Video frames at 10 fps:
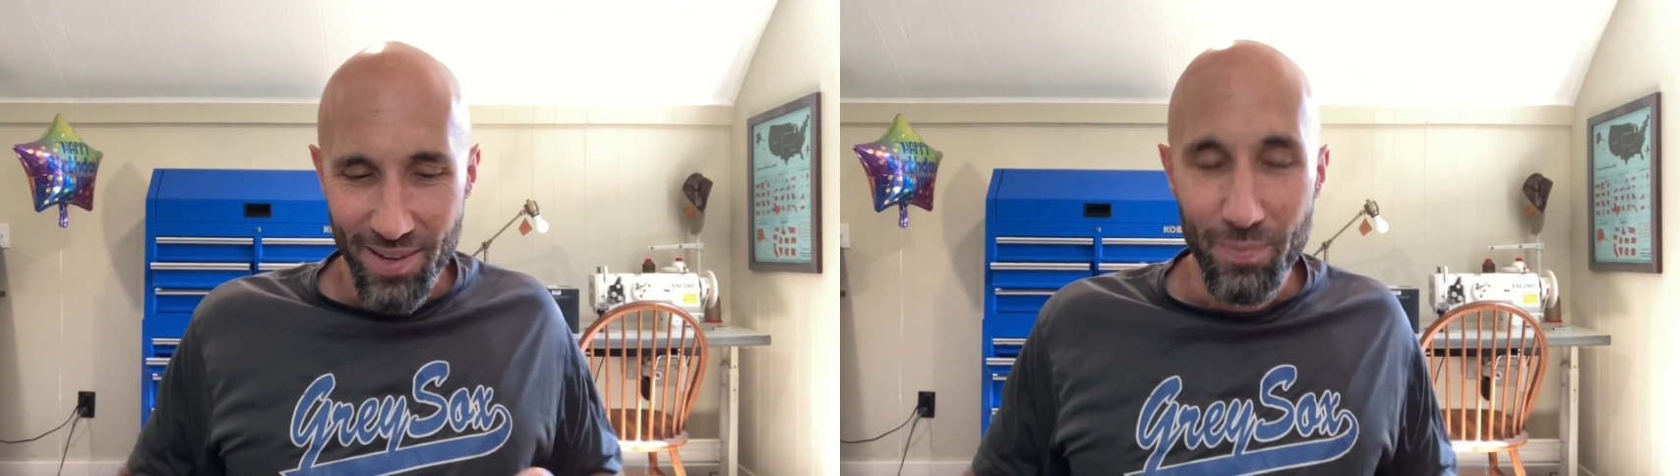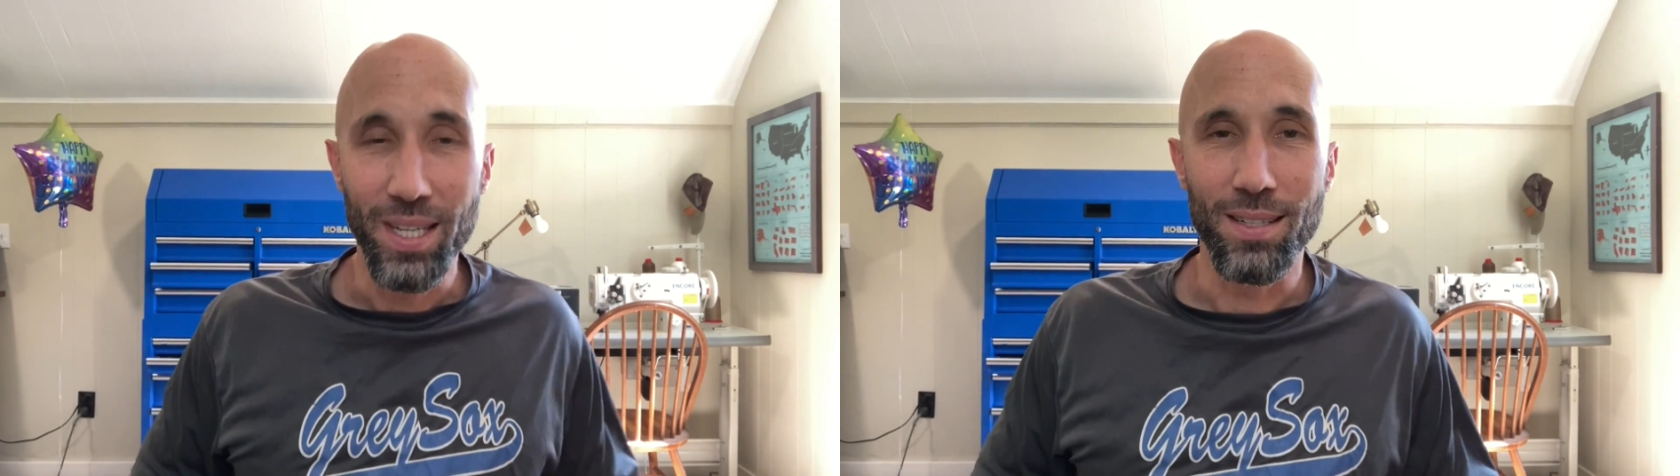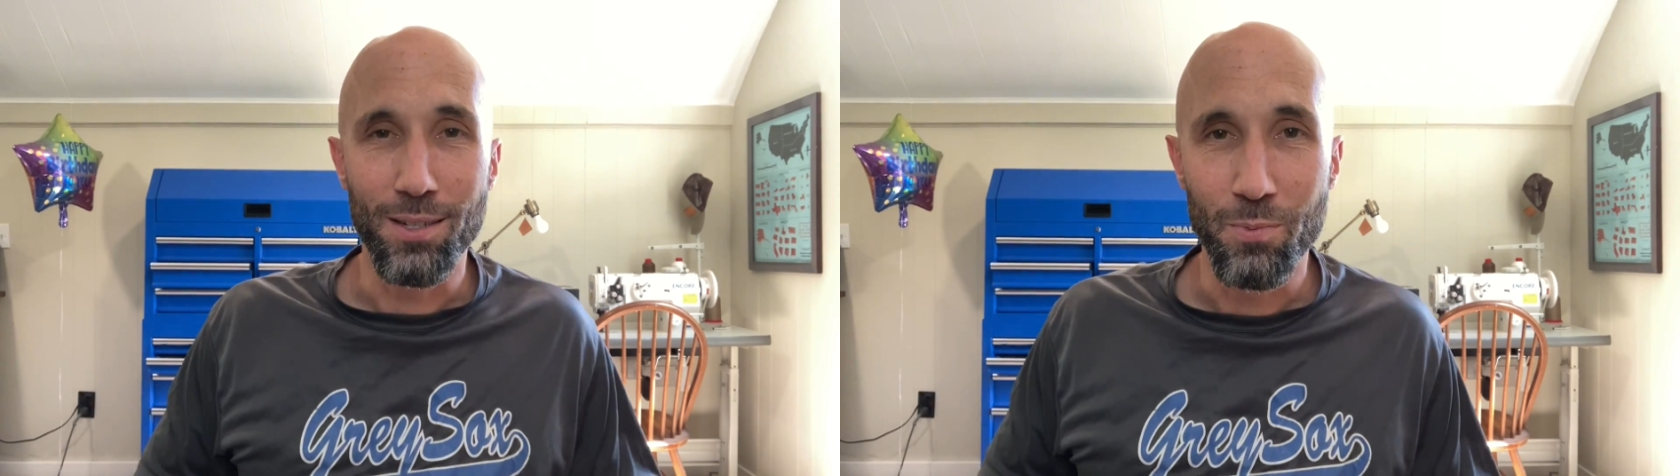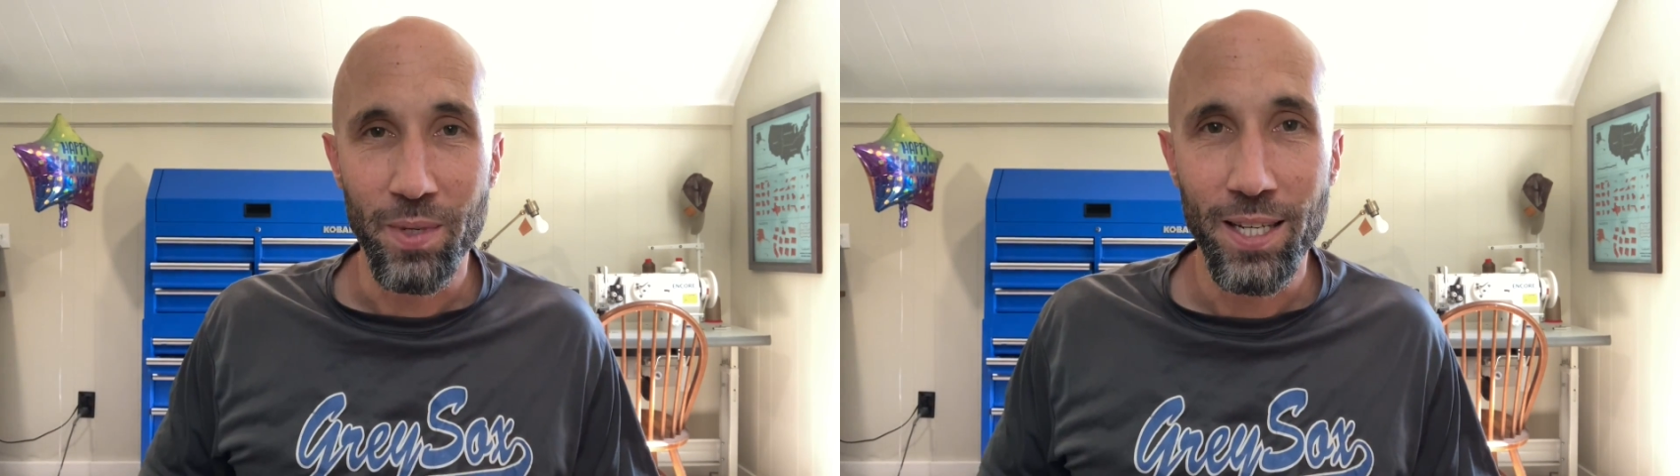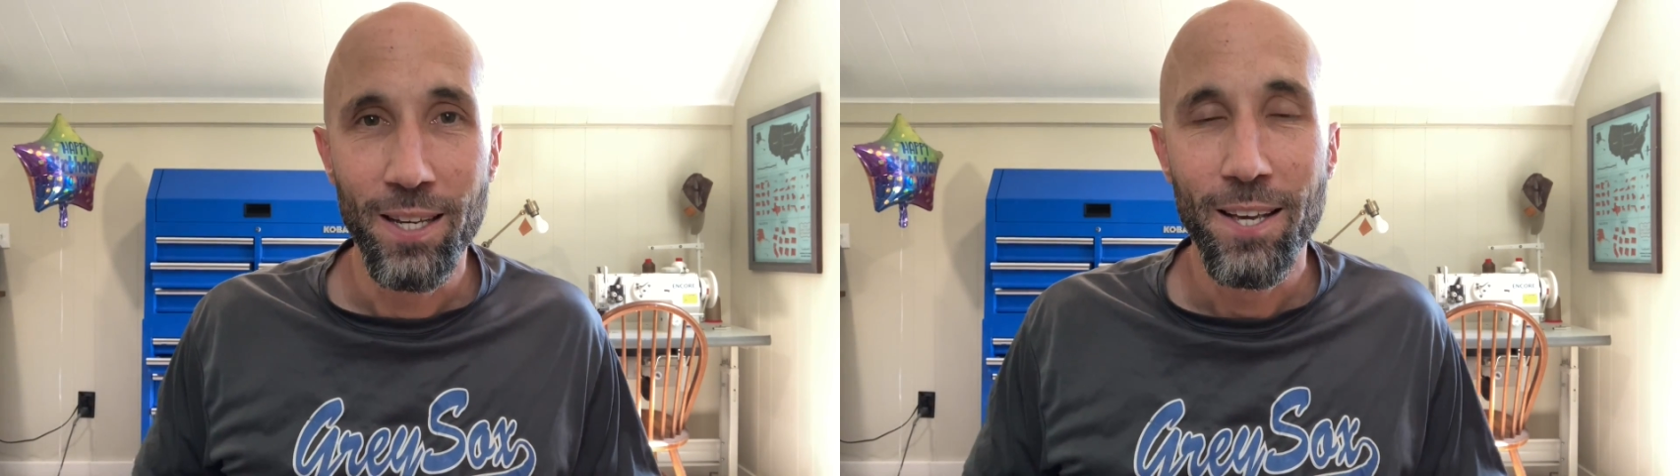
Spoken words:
because it's me.